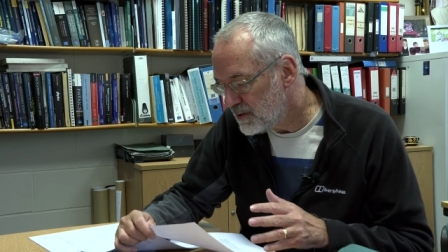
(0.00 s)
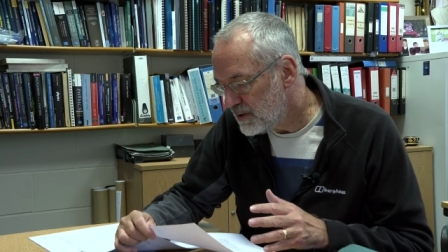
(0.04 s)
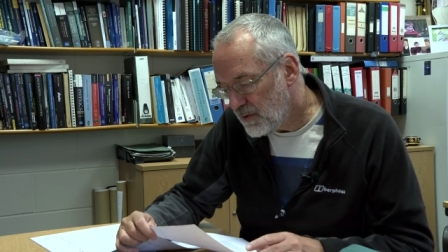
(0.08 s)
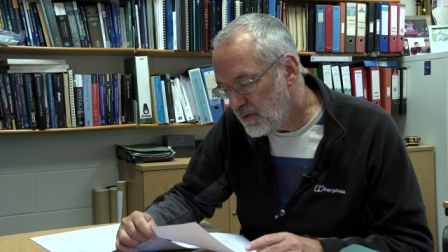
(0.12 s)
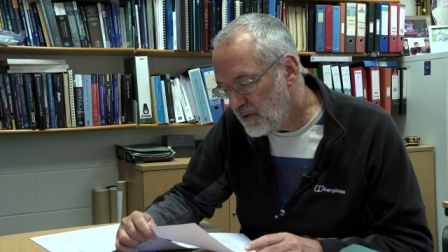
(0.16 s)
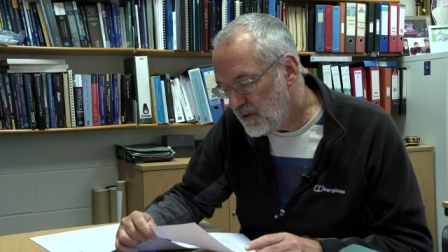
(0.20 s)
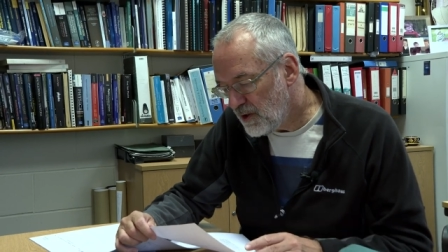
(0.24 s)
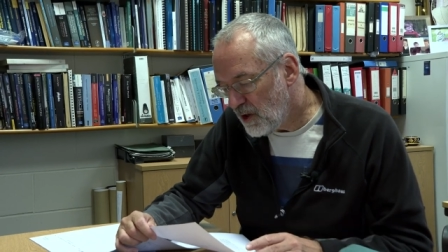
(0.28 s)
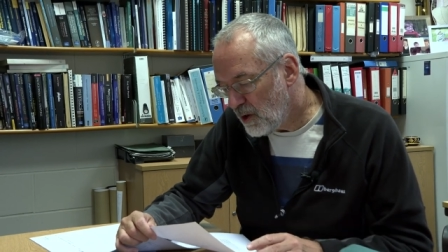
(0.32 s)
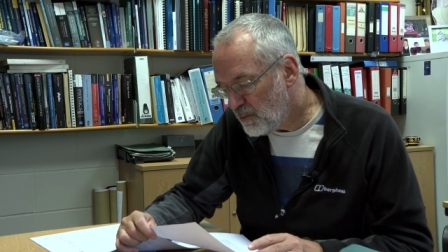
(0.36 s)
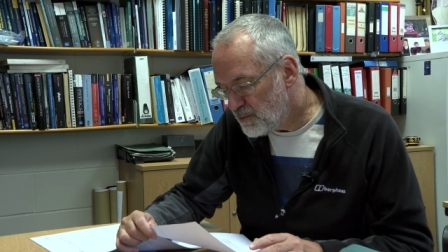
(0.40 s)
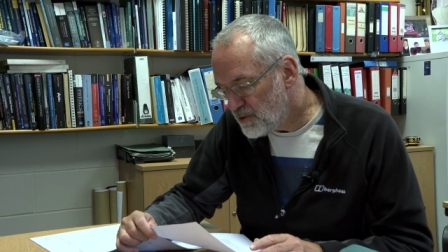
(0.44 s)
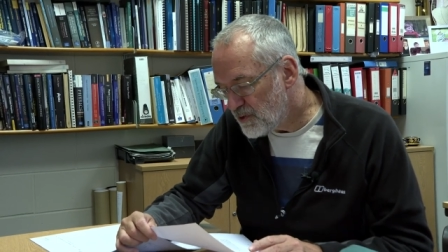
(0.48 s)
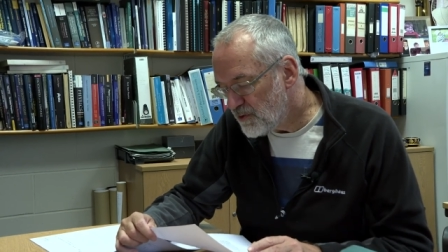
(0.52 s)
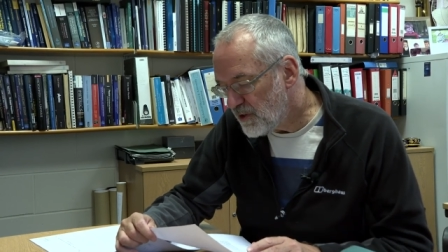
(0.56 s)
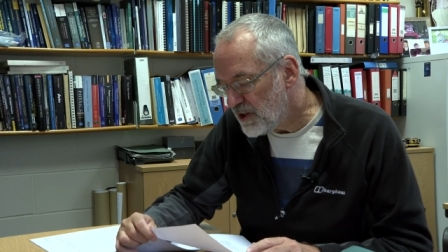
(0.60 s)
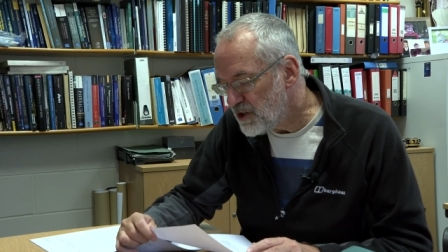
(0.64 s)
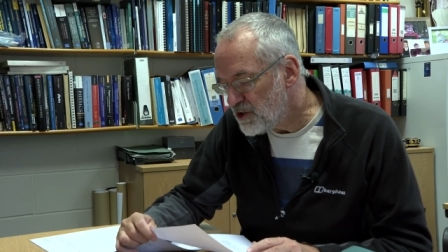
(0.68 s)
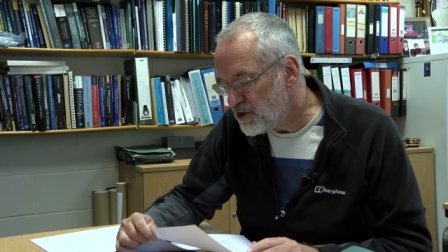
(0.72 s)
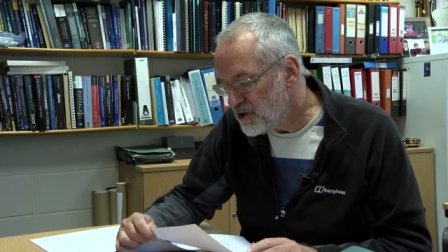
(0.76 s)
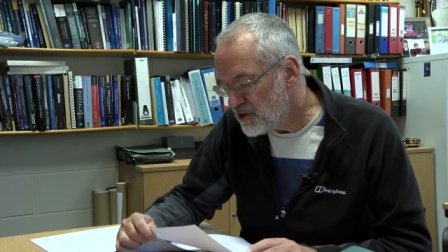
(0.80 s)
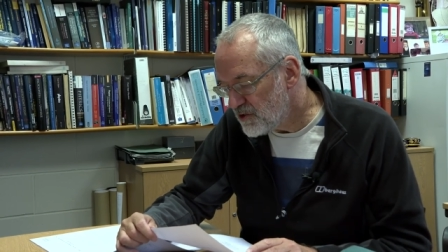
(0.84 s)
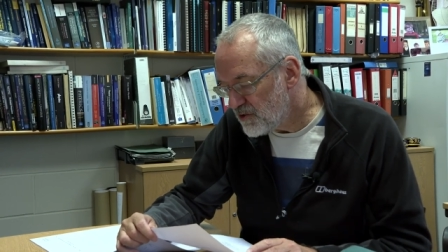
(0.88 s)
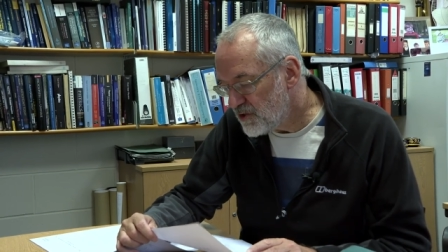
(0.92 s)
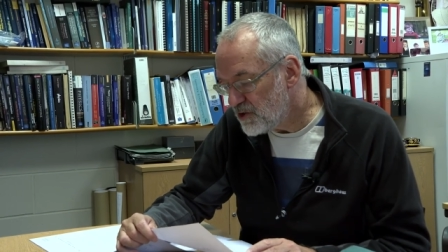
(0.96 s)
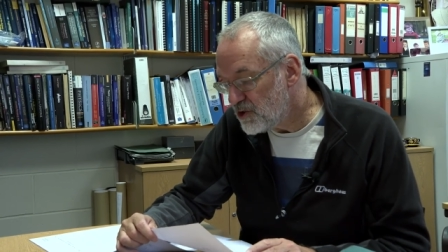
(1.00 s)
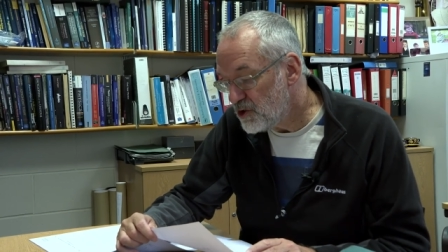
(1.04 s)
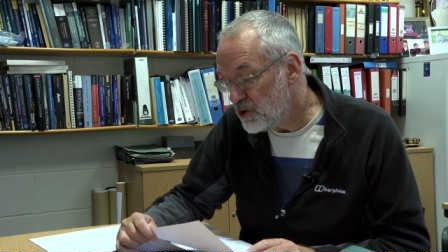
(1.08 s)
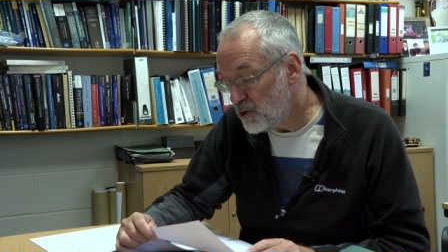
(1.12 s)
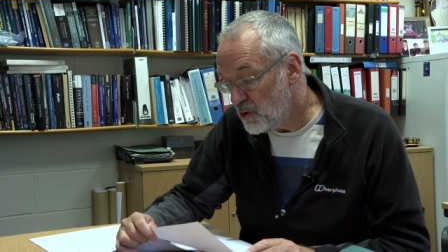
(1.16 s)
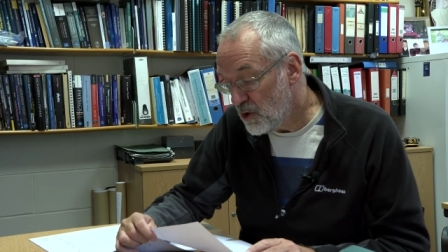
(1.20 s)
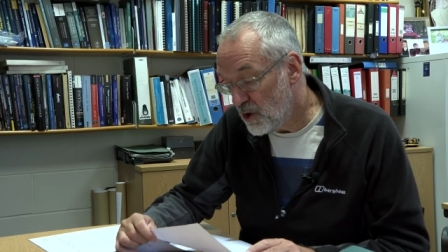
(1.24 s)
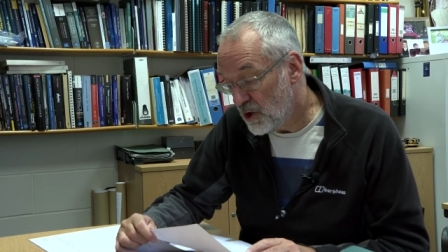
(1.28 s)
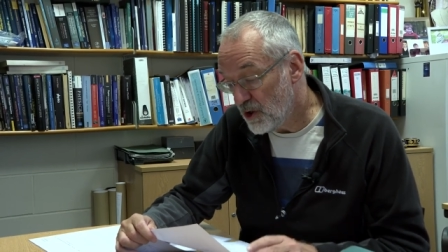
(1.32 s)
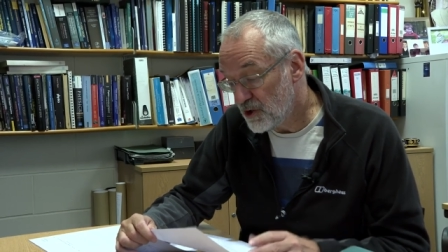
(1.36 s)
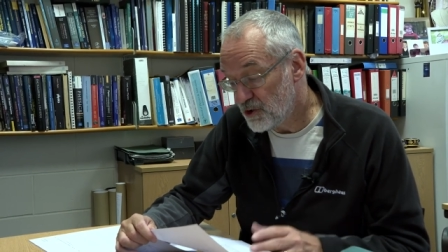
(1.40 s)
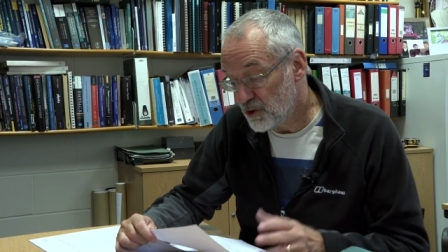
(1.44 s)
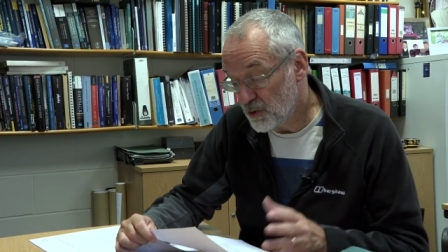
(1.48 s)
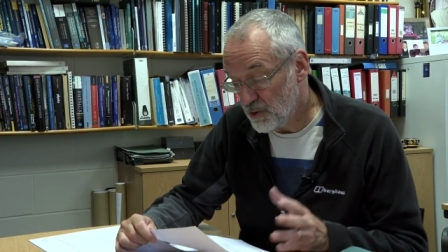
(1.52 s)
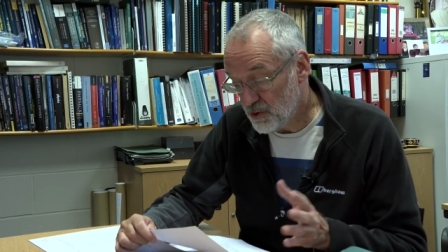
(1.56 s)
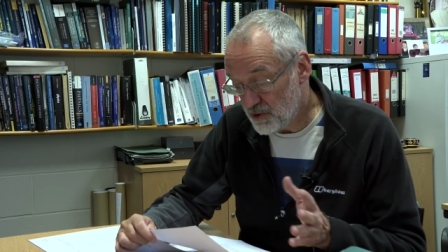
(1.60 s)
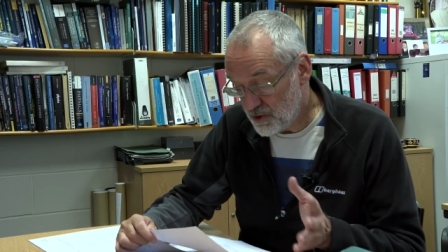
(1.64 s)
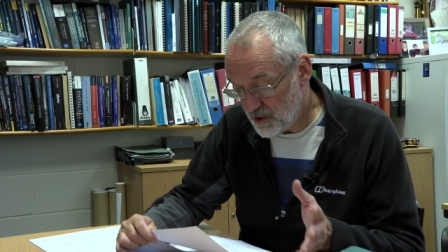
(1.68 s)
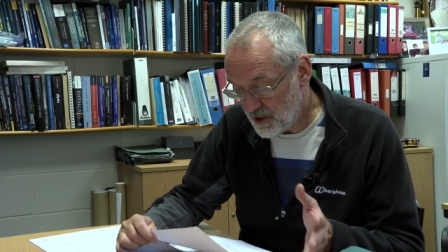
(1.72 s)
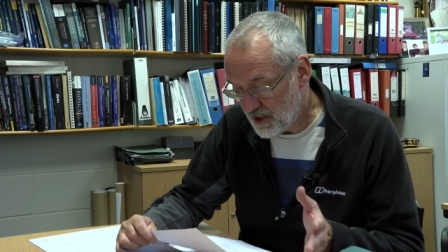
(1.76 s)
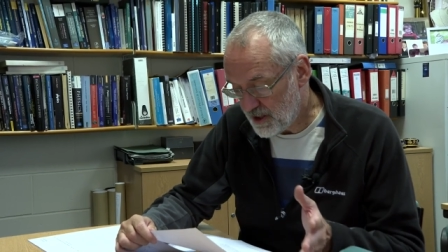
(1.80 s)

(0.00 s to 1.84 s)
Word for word: the observations of the two Herschels, so